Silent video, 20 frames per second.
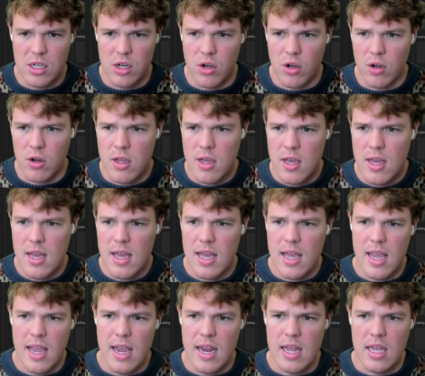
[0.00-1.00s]
here,
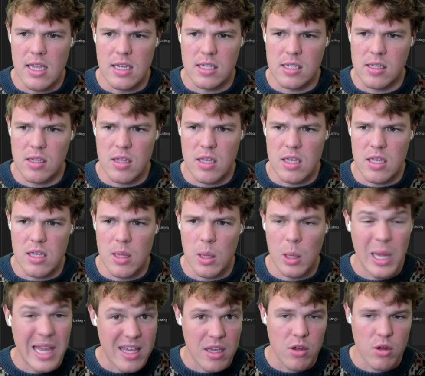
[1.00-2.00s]
it is the
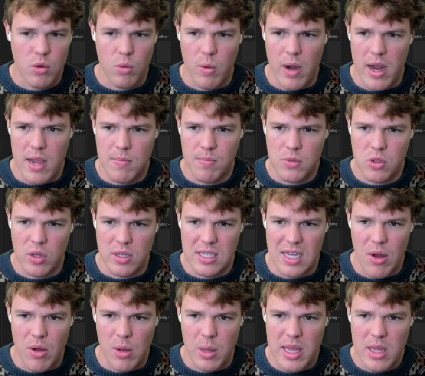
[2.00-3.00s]
link, right? So this is
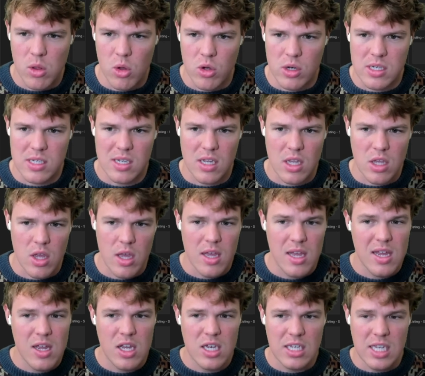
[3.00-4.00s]
how a link looks.
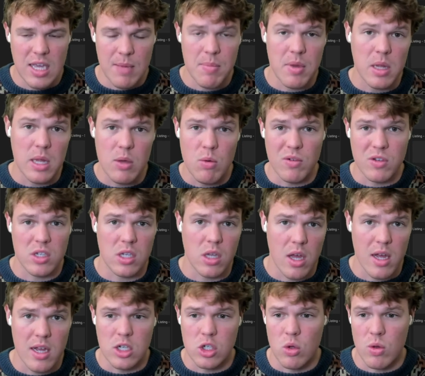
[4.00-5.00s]
Typically with
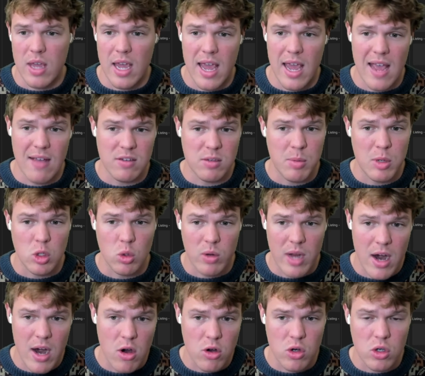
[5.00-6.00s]
slugs, you can't have special
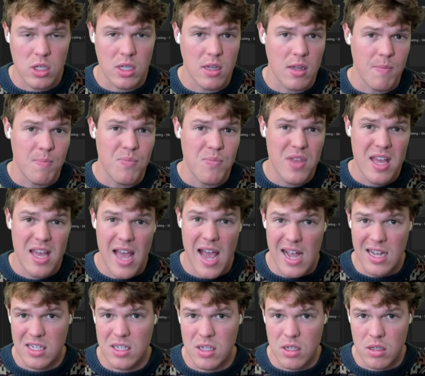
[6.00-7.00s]
characters in them.
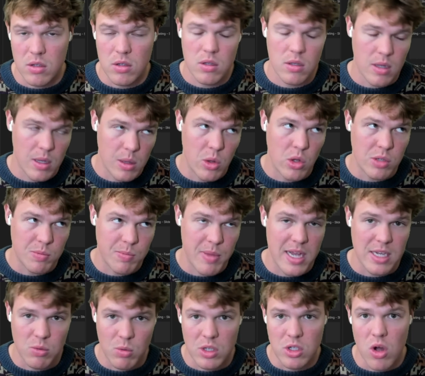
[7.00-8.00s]
Has to, it looks
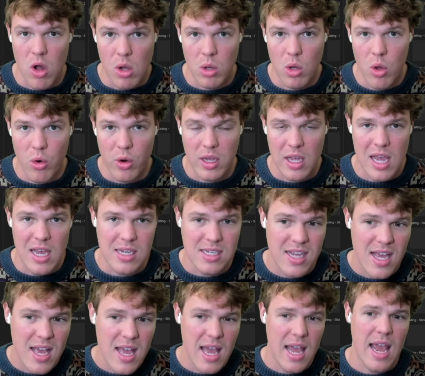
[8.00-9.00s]
best when it's all lowercase
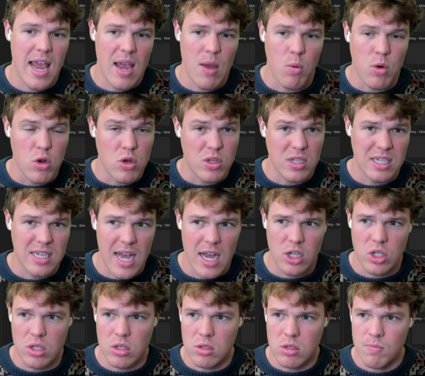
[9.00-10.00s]
and we're using
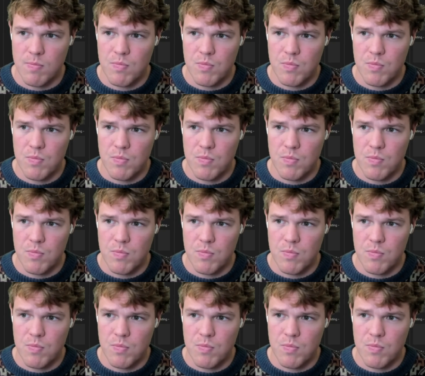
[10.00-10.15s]
dashes.